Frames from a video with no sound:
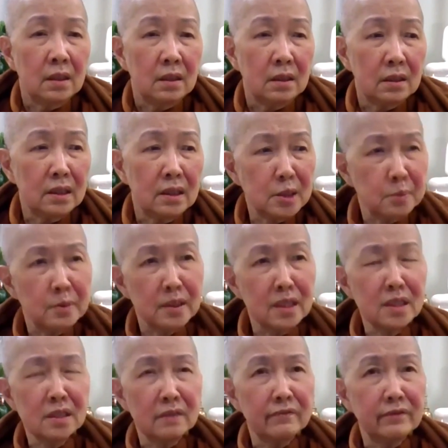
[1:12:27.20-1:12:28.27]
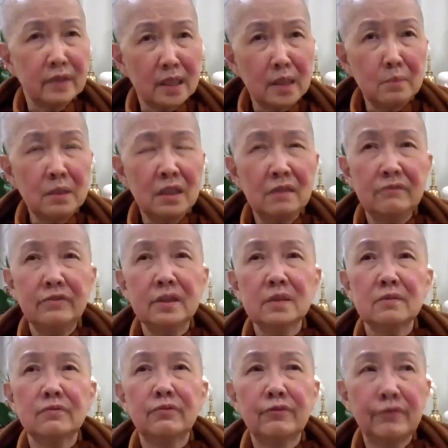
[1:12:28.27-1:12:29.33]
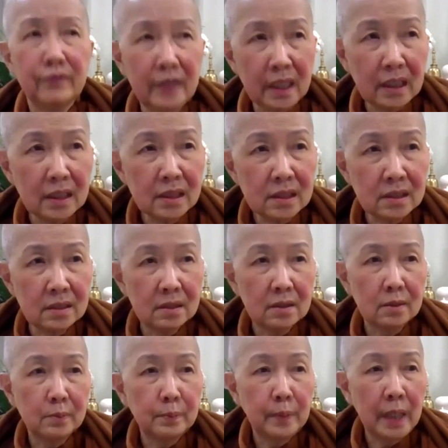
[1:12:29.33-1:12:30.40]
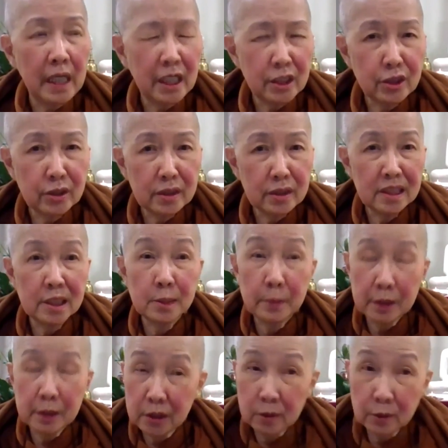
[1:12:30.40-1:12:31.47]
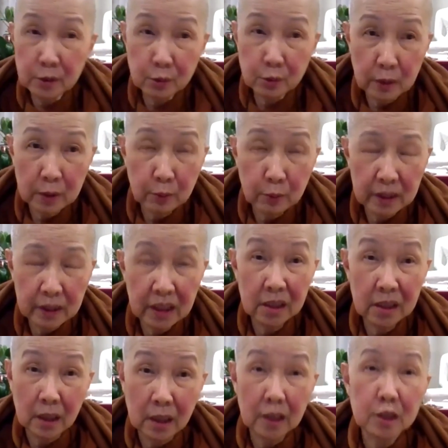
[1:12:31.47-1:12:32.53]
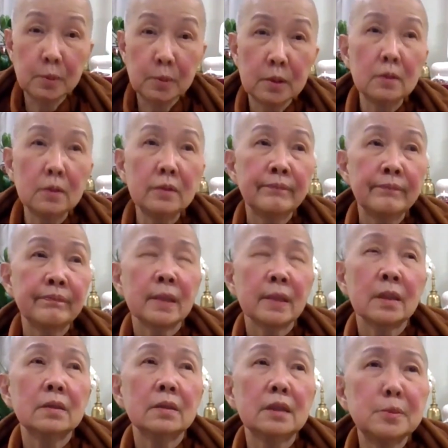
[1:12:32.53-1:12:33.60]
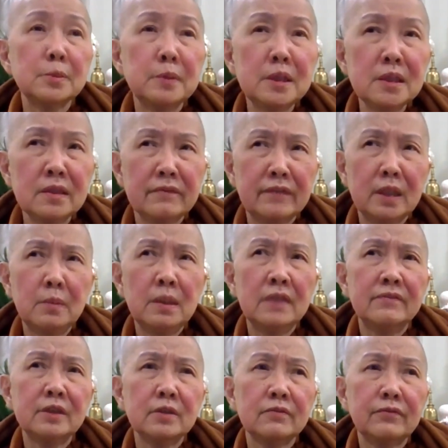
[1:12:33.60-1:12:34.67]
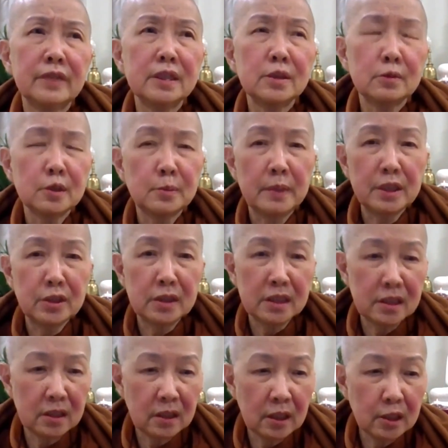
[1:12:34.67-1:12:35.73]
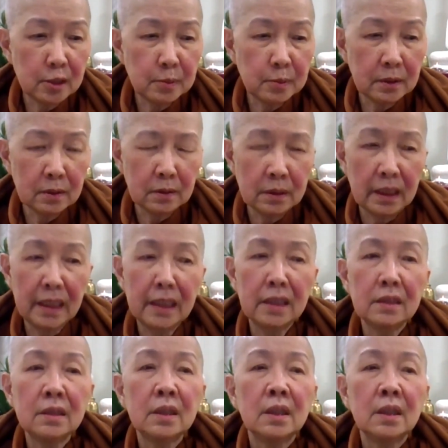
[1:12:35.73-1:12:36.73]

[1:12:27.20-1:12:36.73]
The experience of them having to face the patients, especially those who are working in the hospital, the experience of them having to face those patients in hospital and